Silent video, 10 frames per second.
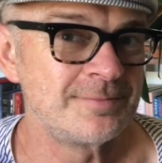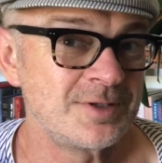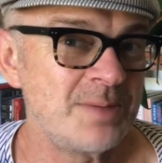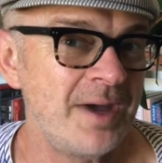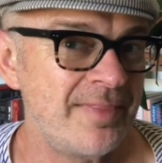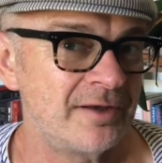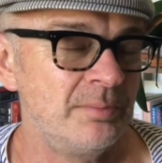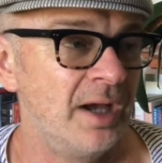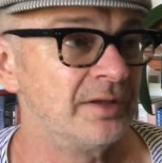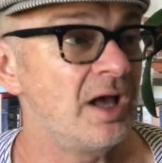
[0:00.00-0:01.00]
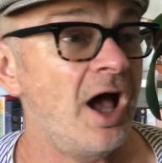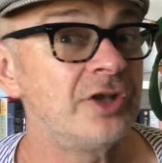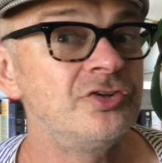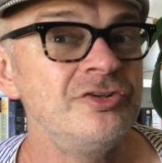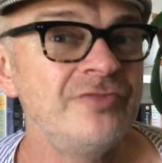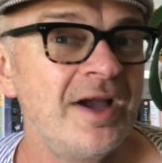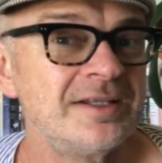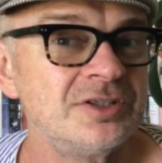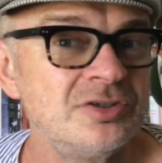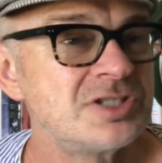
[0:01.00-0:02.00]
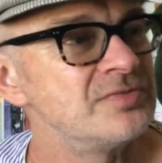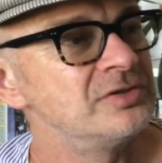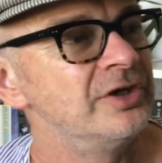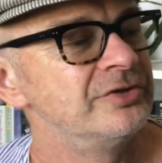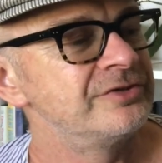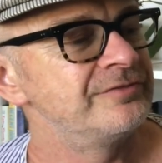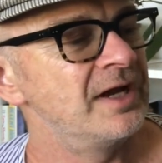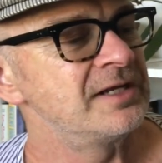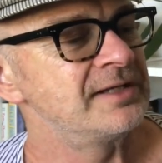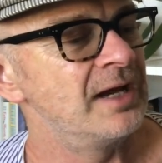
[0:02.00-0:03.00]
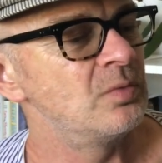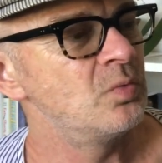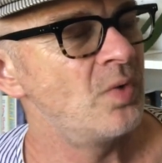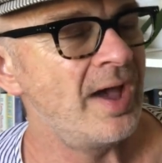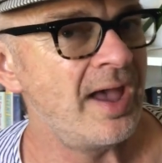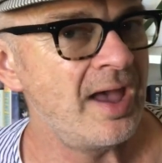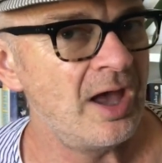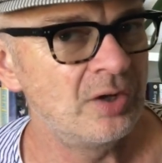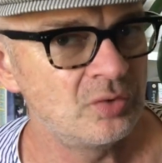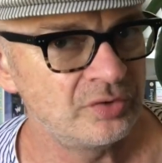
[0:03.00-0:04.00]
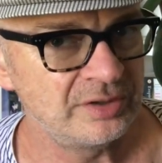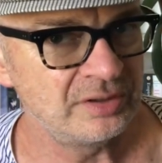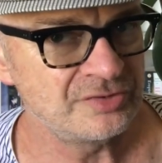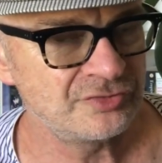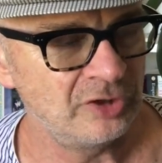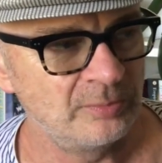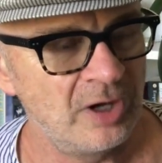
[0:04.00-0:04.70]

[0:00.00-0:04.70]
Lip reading: So bear that in mind. I do find it useful though to find out where an orchid is from.